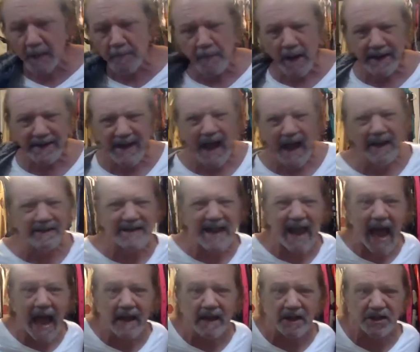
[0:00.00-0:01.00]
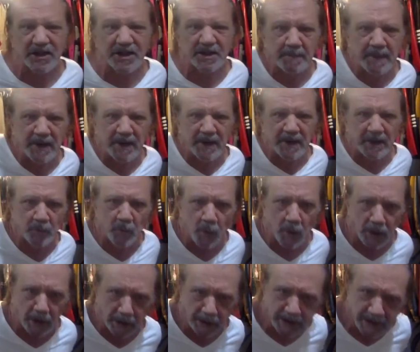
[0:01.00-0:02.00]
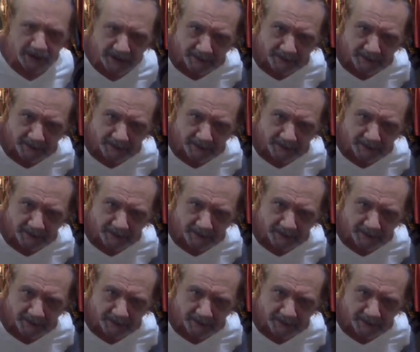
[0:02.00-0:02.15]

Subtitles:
like a talisman work.